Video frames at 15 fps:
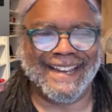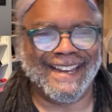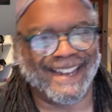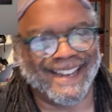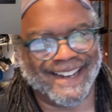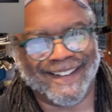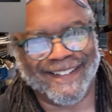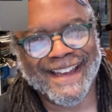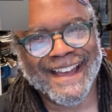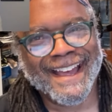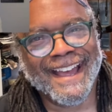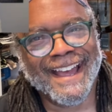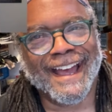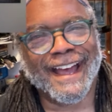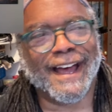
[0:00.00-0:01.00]
you know,
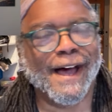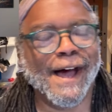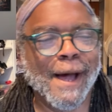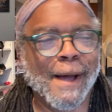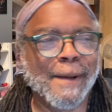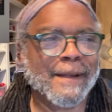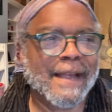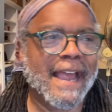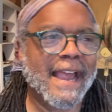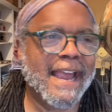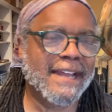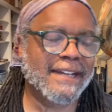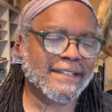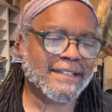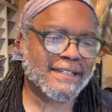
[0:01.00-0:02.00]
Yep. uh, uh
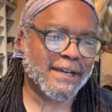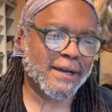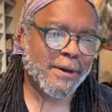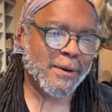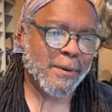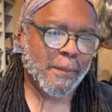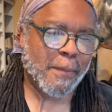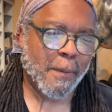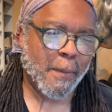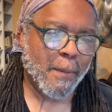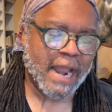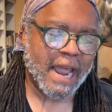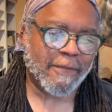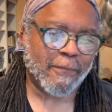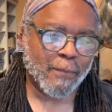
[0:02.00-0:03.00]
yeah, and so
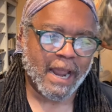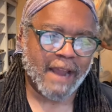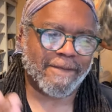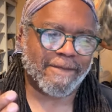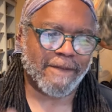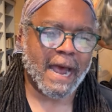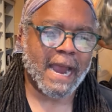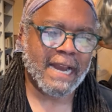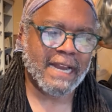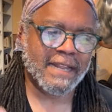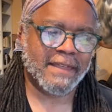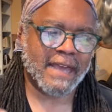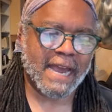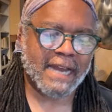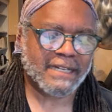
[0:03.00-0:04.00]
when I when I
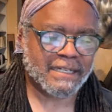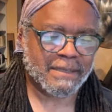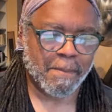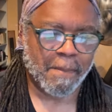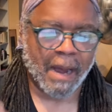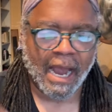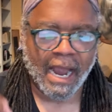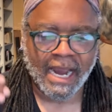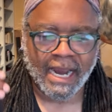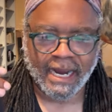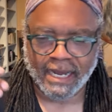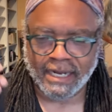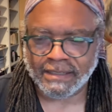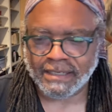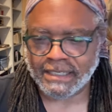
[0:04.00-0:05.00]
find that
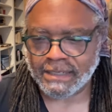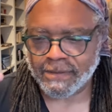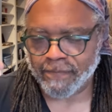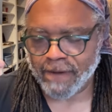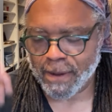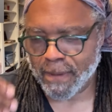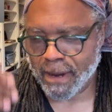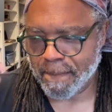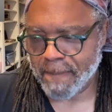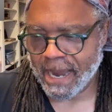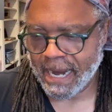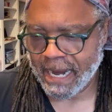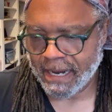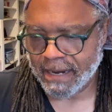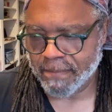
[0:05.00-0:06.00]
my uh, found my
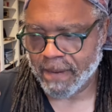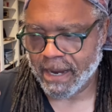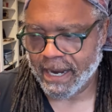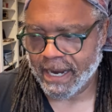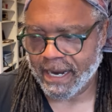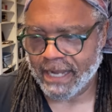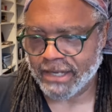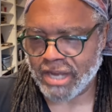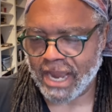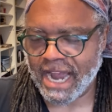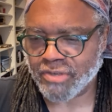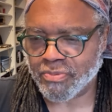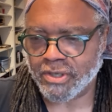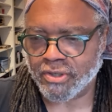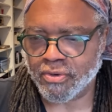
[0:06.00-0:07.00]
my, my
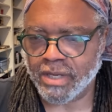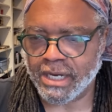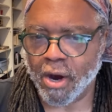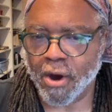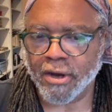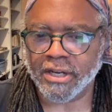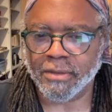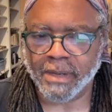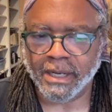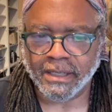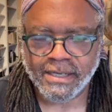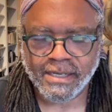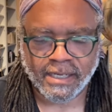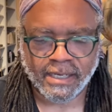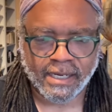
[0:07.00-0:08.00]
attachment to the
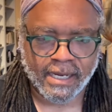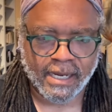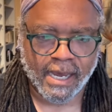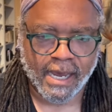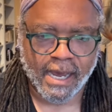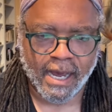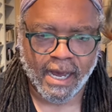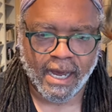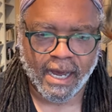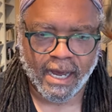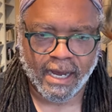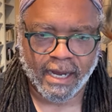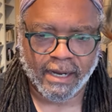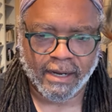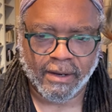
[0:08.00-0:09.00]
argument
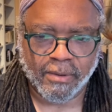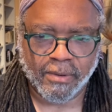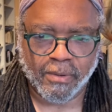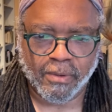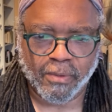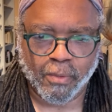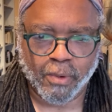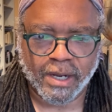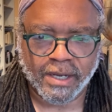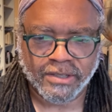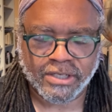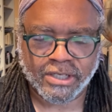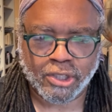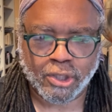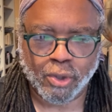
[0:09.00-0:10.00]
uh,
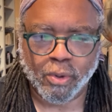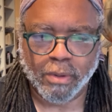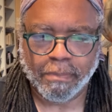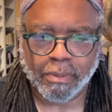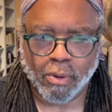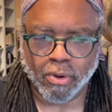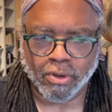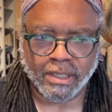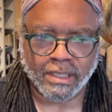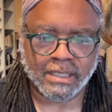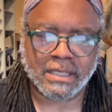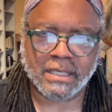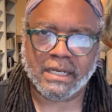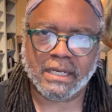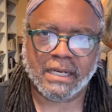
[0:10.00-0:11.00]
was too
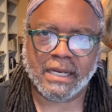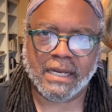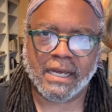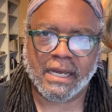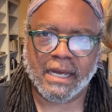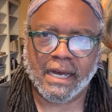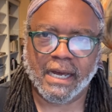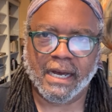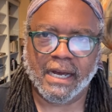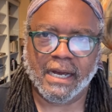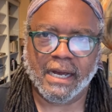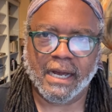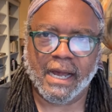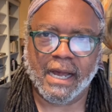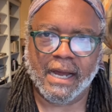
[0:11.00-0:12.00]
important
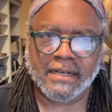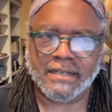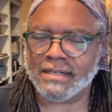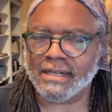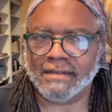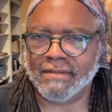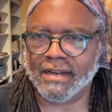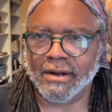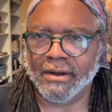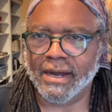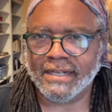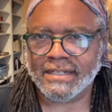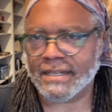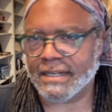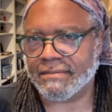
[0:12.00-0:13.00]
uh, I just said, you know,
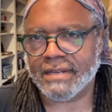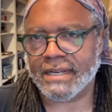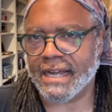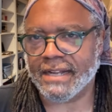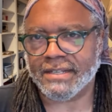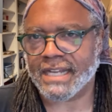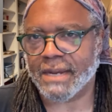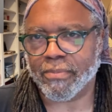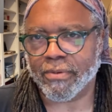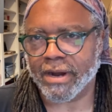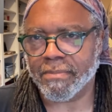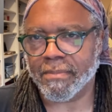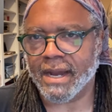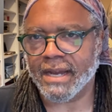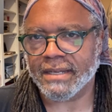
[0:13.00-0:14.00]
I just had, had to
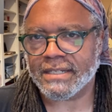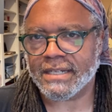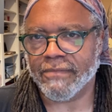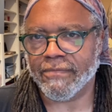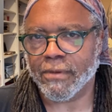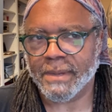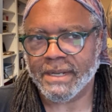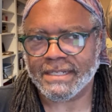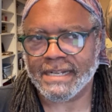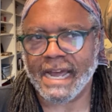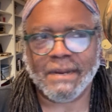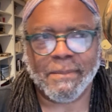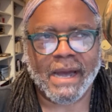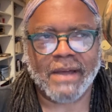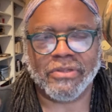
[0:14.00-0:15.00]
separate myself from it. It's
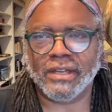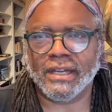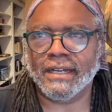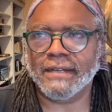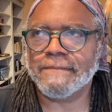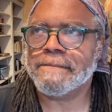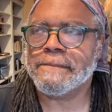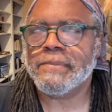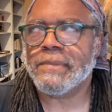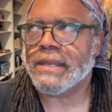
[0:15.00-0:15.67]
not about the